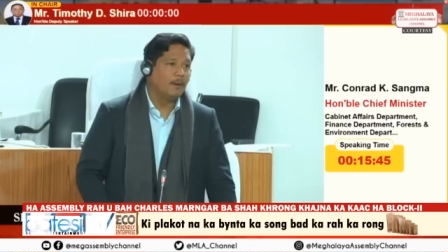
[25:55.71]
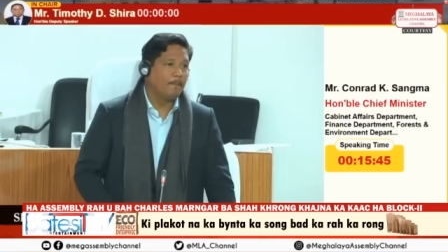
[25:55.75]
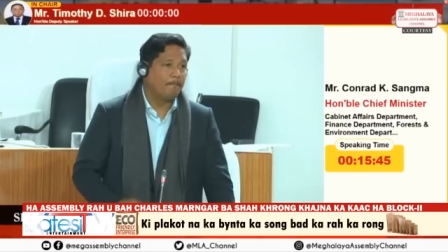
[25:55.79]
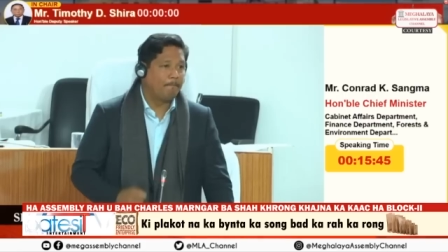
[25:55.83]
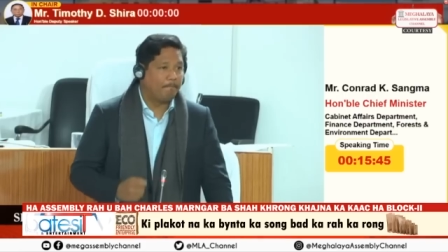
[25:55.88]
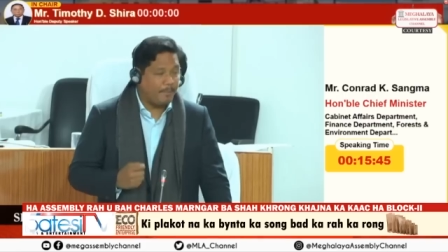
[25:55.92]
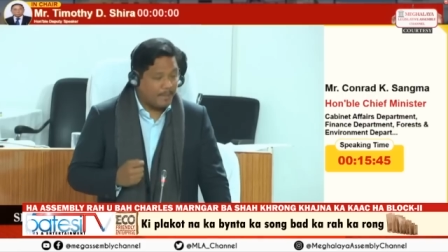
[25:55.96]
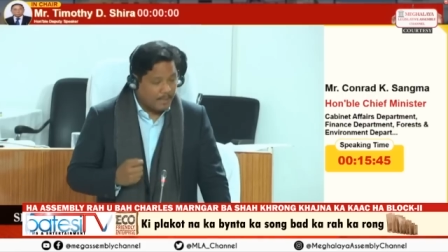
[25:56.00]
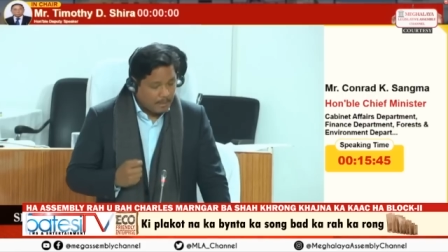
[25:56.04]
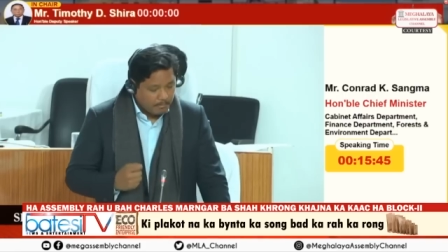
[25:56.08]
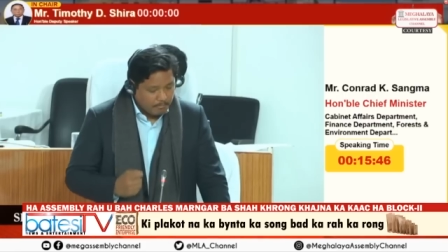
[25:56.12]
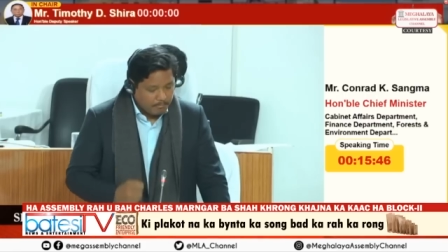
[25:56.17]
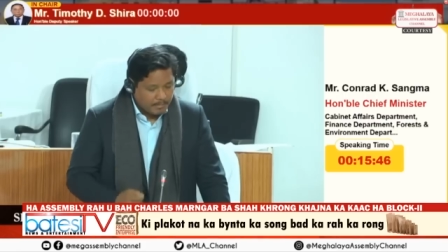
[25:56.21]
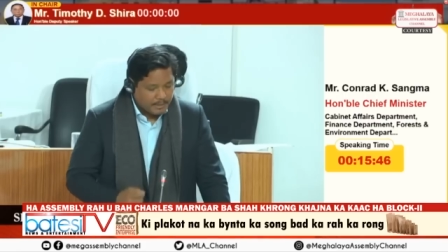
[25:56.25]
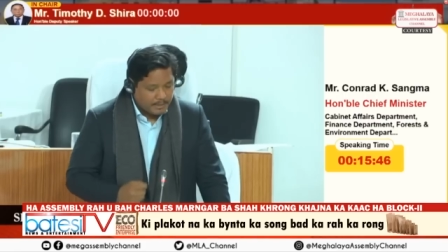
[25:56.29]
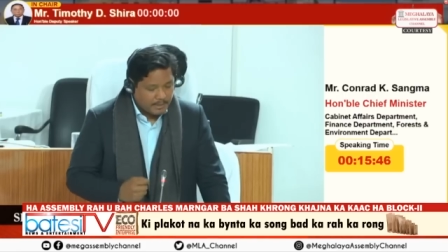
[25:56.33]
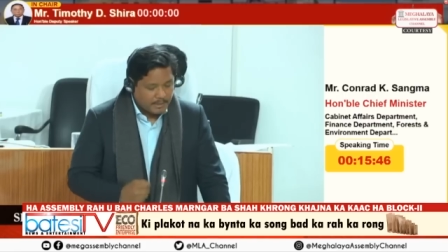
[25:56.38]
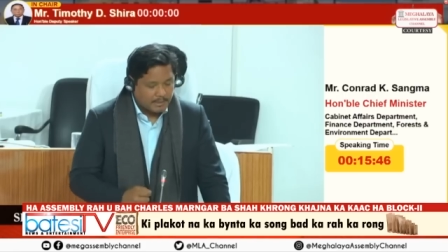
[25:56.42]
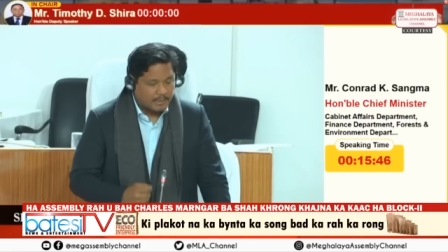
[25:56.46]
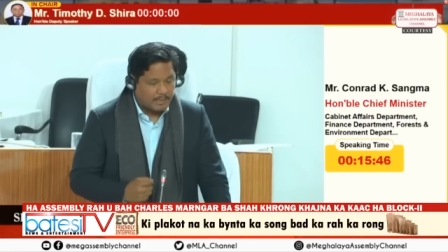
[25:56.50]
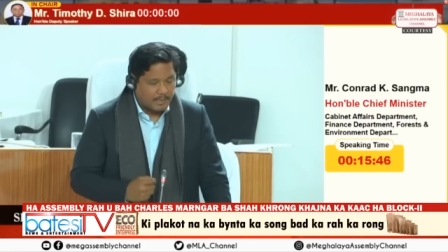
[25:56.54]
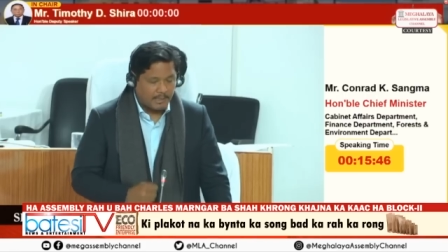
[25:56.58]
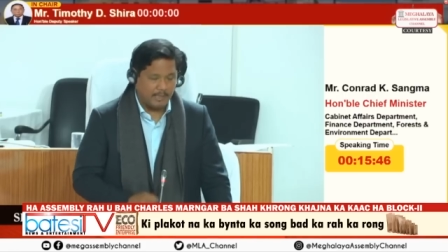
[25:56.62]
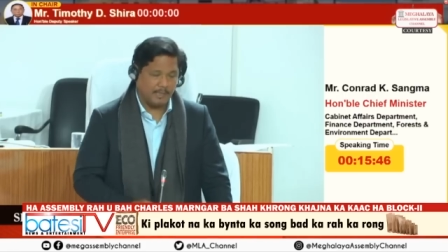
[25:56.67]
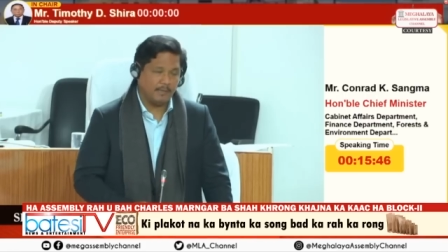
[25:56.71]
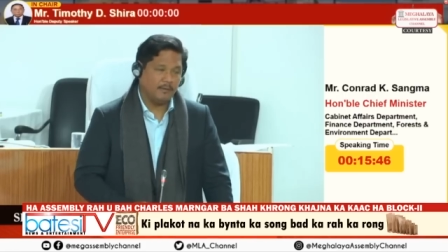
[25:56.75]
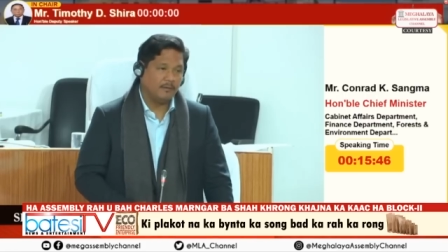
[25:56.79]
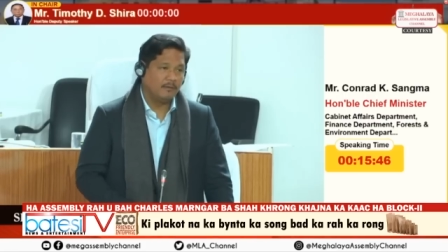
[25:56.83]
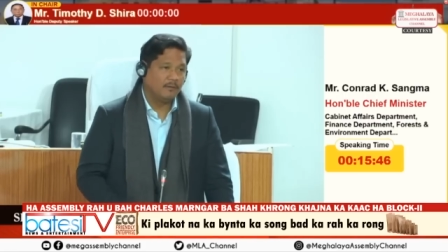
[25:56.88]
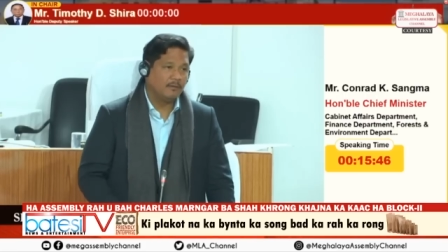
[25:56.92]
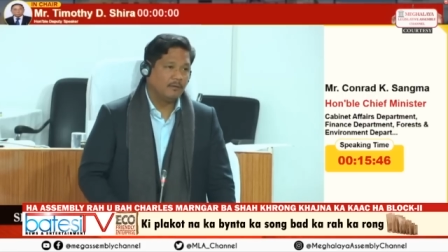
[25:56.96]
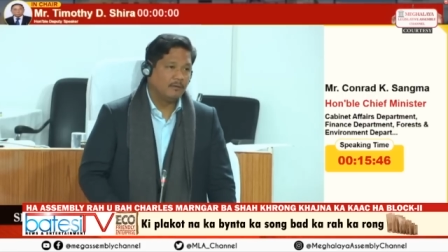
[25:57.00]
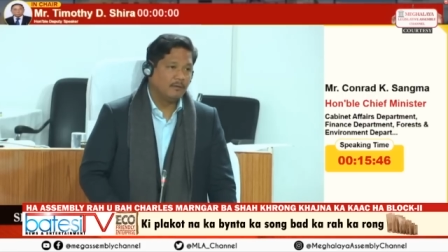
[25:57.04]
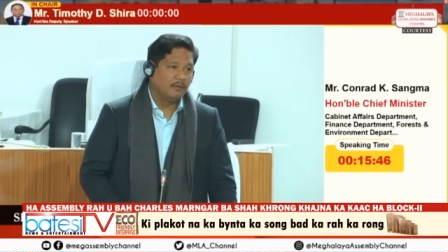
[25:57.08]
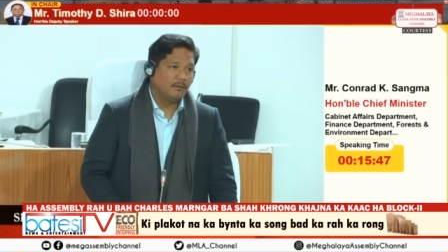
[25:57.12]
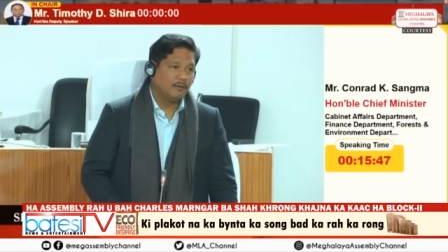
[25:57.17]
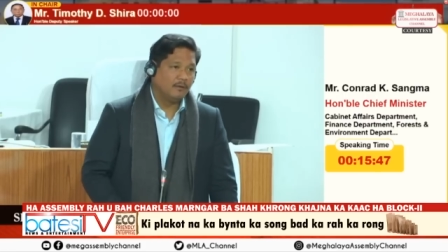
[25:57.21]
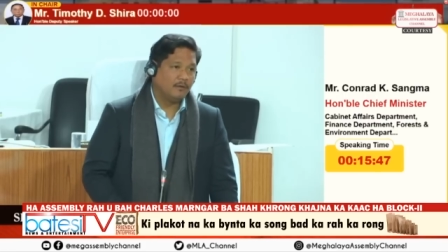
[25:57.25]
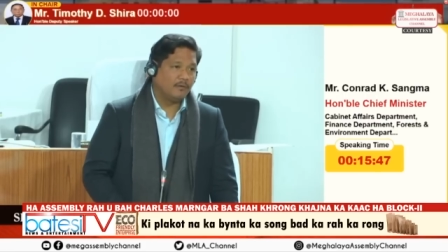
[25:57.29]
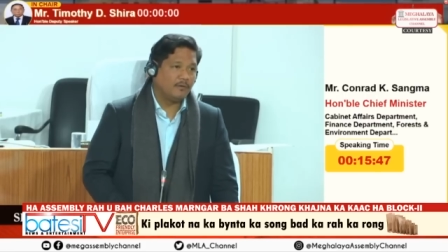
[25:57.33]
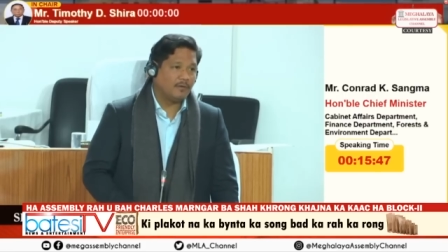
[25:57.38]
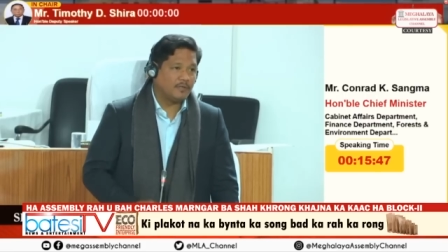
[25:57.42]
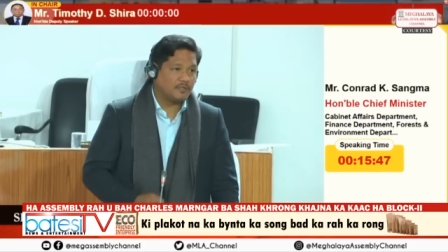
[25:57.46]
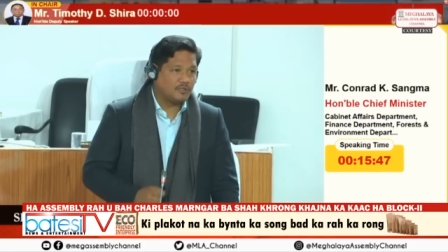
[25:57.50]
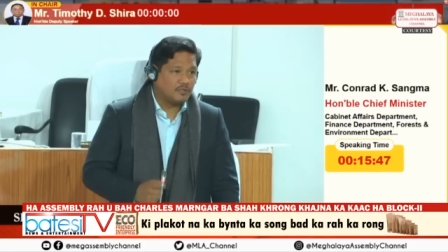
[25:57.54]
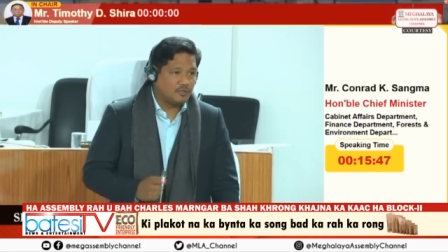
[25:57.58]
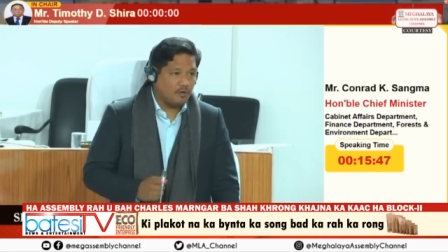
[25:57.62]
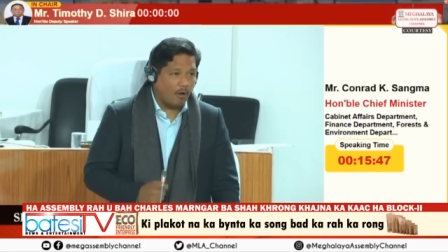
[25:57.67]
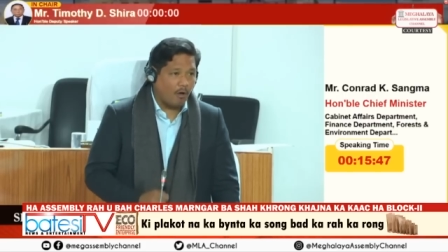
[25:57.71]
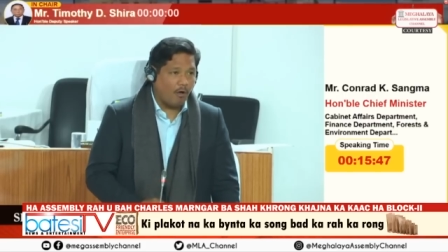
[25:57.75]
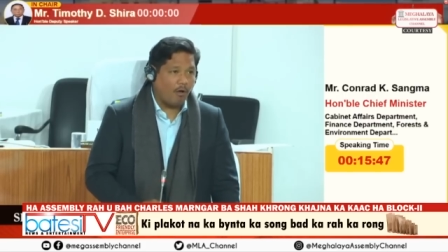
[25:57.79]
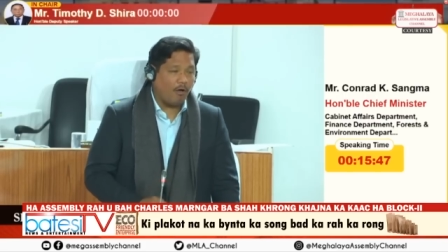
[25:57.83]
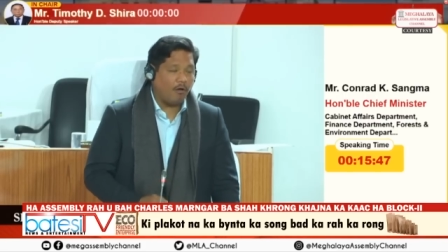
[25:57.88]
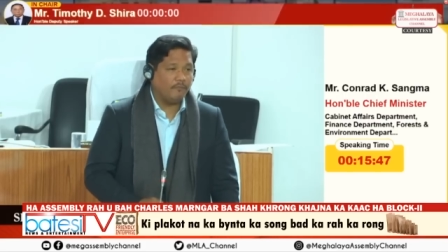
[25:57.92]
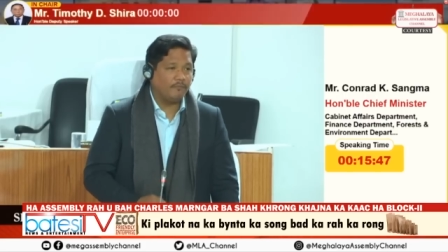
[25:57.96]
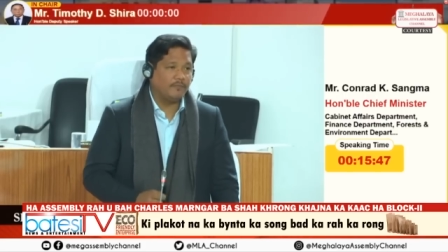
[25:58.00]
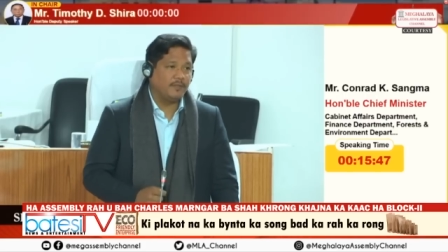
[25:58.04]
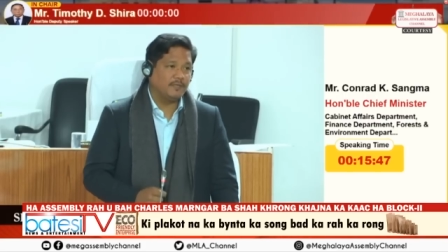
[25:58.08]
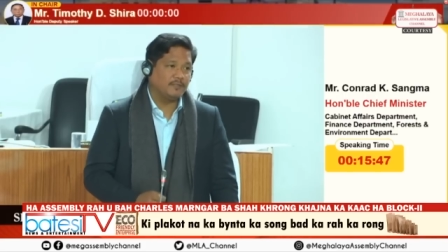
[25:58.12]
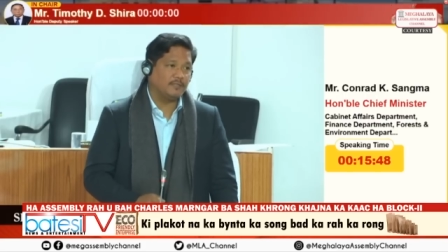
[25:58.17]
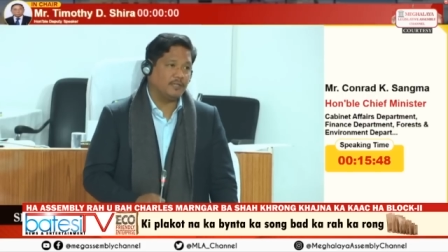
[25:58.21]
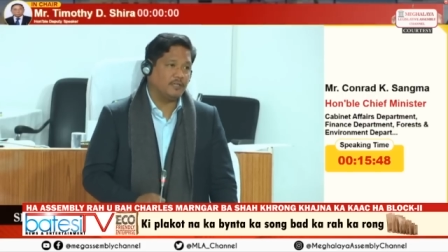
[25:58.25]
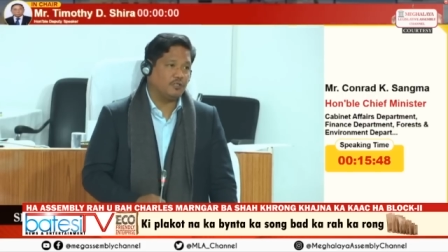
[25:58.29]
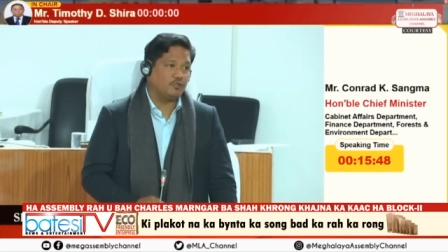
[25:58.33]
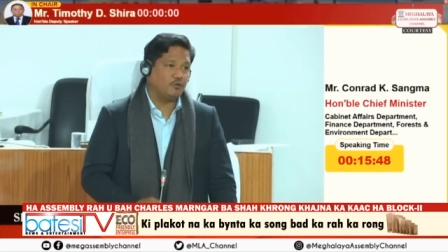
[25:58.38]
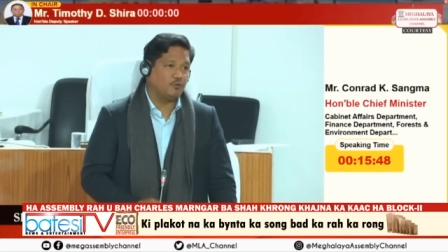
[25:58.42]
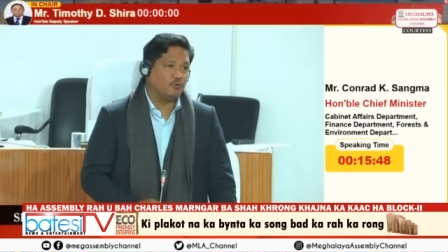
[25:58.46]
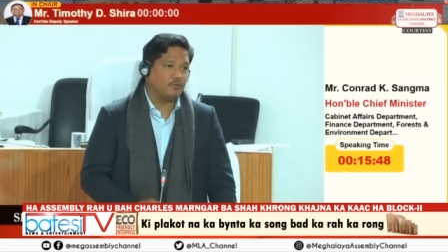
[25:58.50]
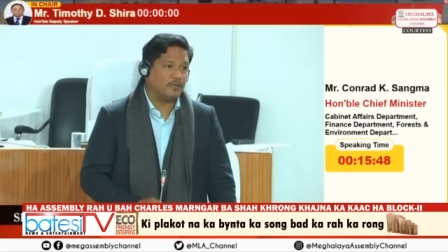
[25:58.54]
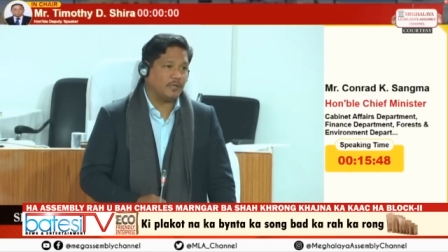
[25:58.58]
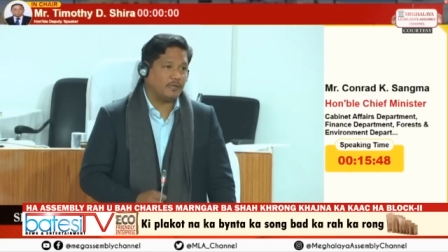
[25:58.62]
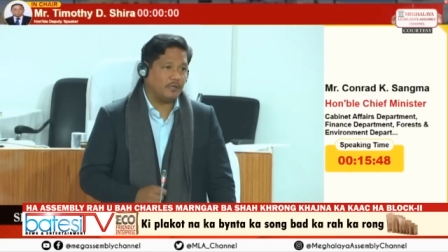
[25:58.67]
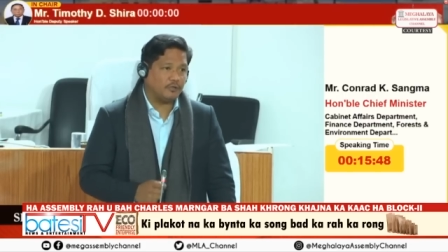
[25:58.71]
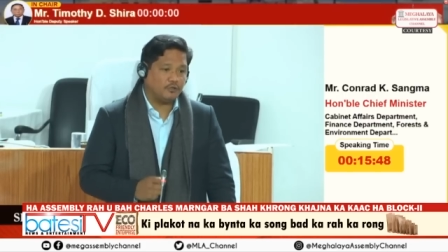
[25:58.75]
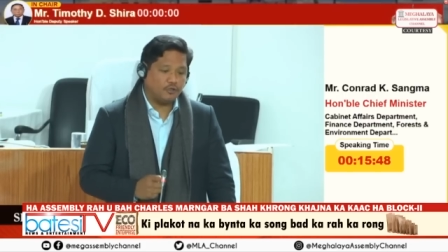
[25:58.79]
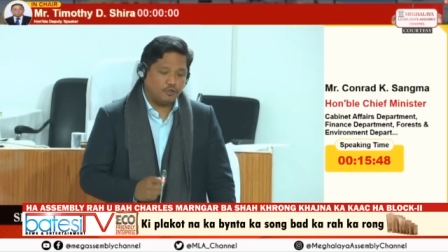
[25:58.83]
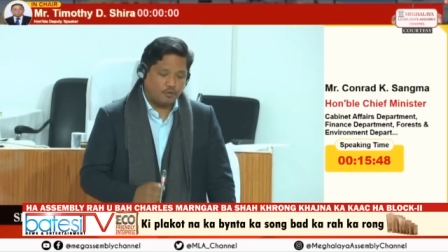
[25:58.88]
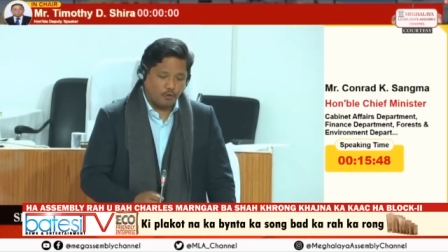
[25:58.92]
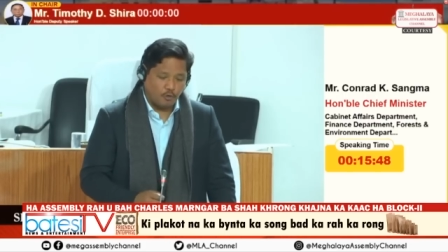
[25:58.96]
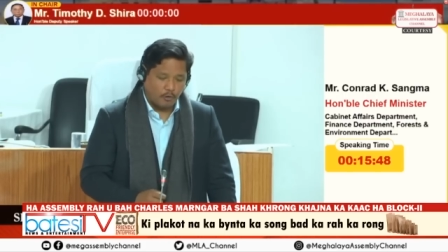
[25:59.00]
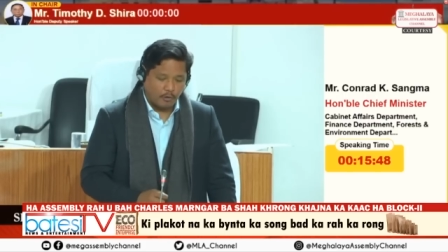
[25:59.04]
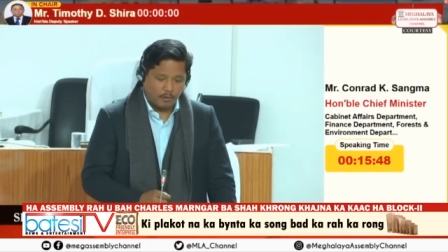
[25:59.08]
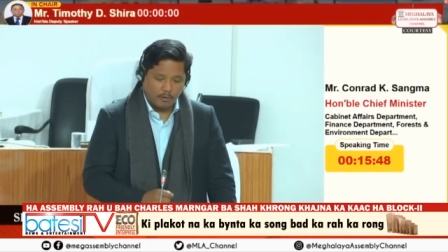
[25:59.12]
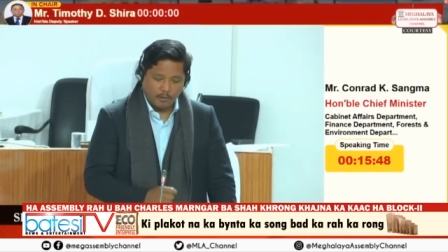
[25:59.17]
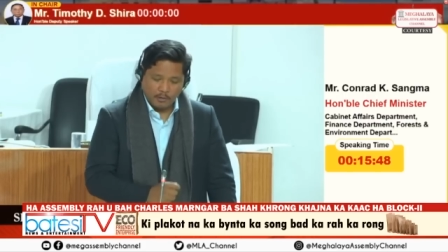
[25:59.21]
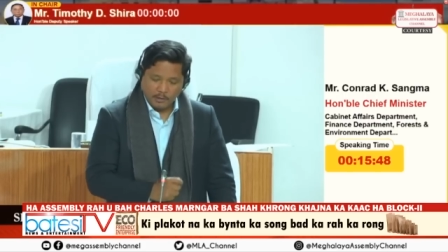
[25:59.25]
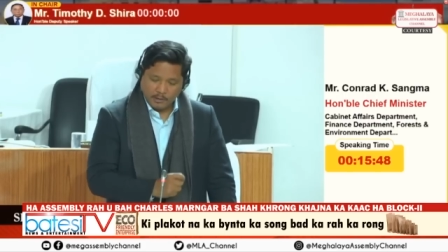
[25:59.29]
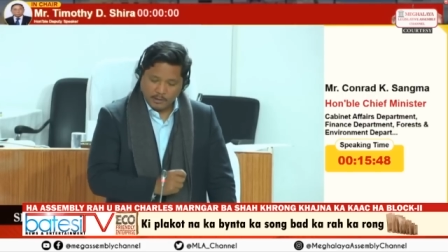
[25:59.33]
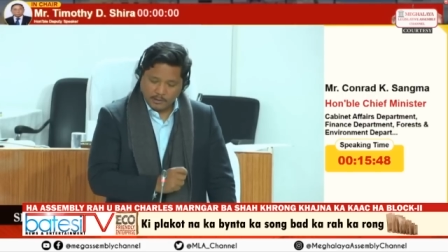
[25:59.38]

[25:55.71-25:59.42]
permanently resolve these issues and ensure